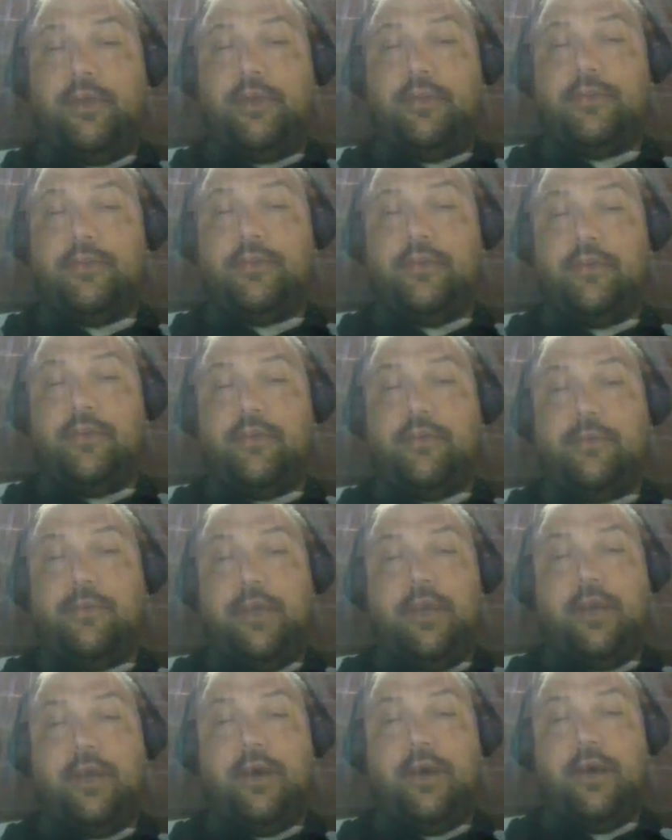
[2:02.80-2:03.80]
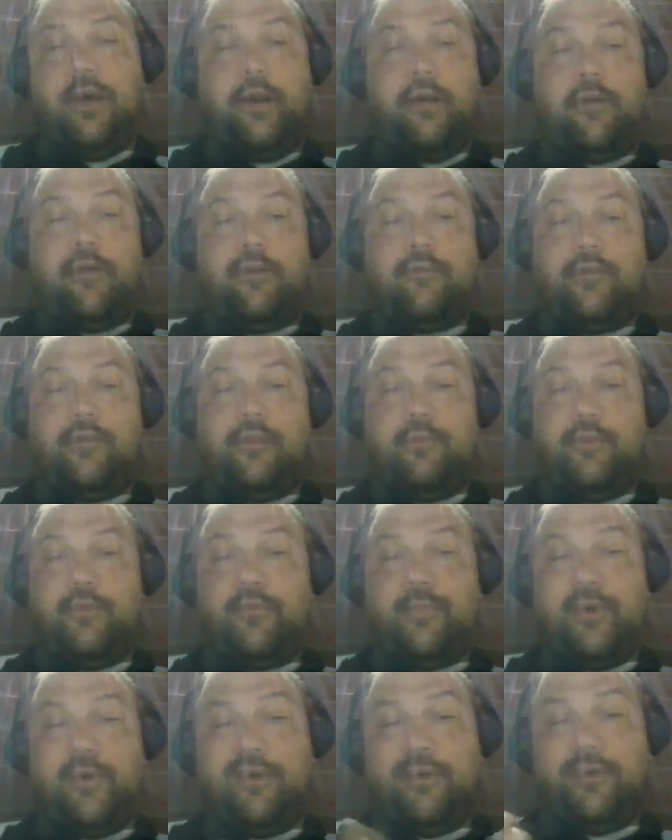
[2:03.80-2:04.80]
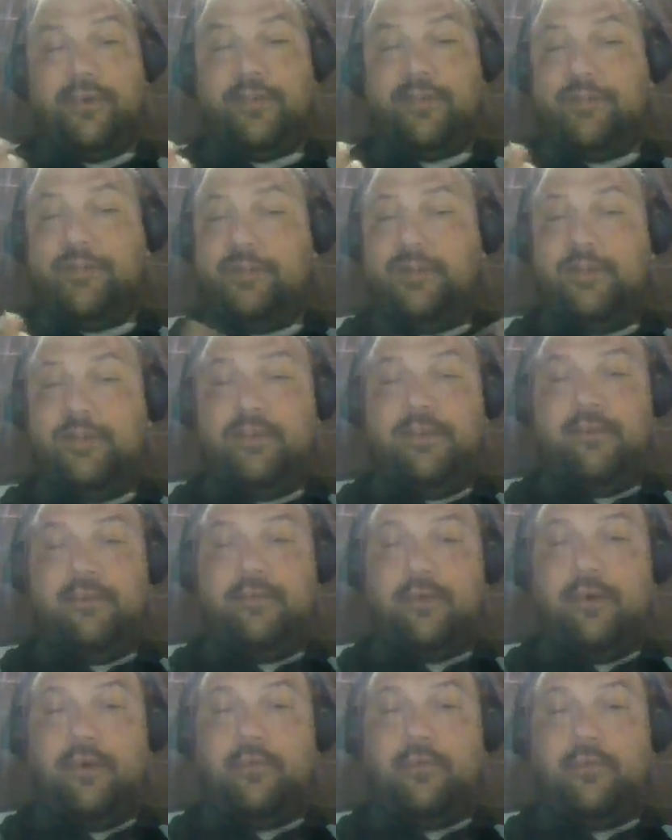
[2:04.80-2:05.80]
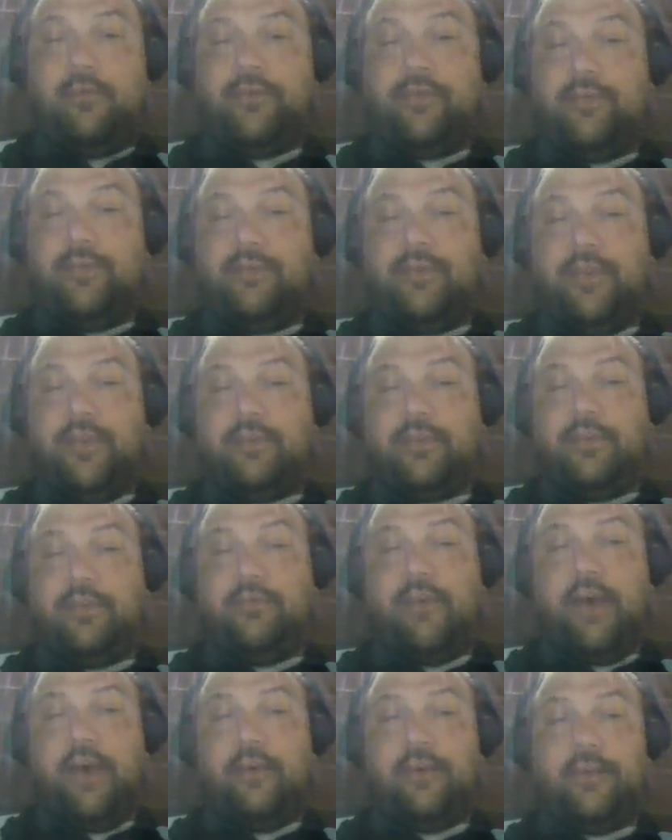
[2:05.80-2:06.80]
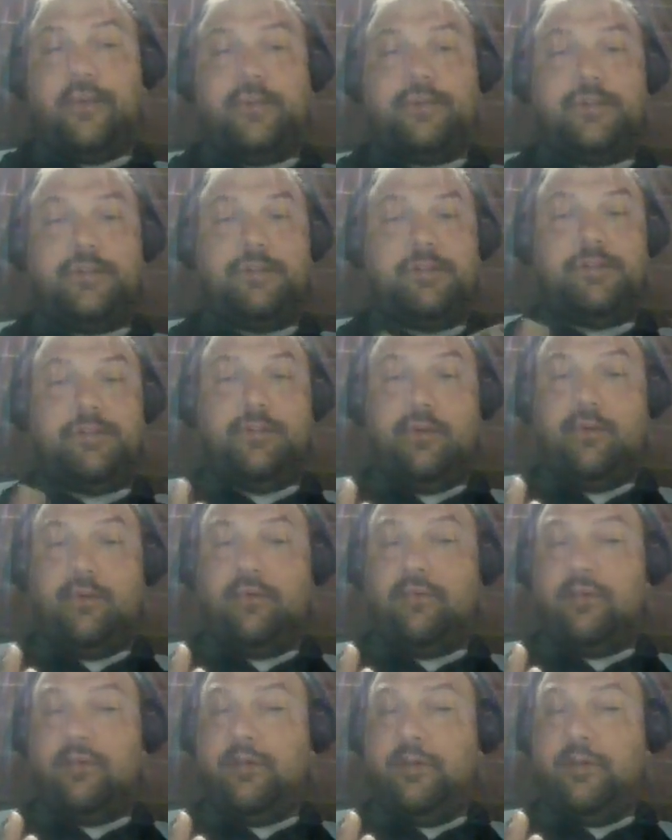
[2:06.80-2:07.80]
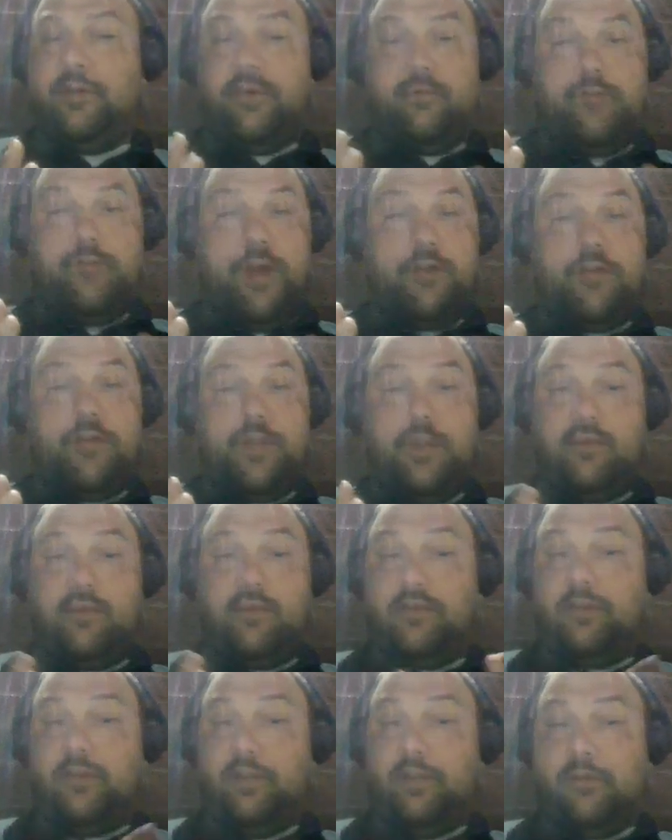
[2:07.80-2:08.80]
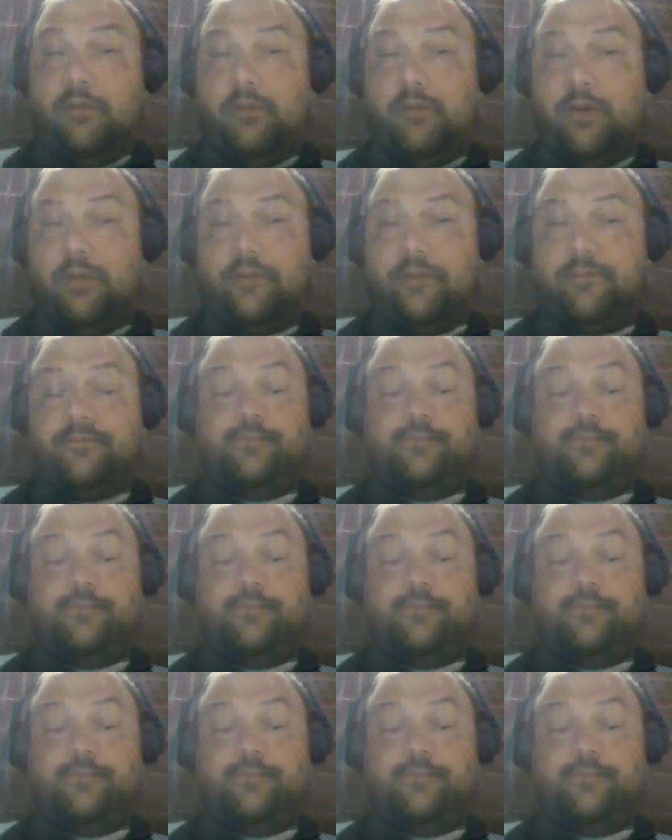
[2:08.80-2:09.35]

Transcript: consider to be high art for the most part, is almost essentially valueless. No better than low art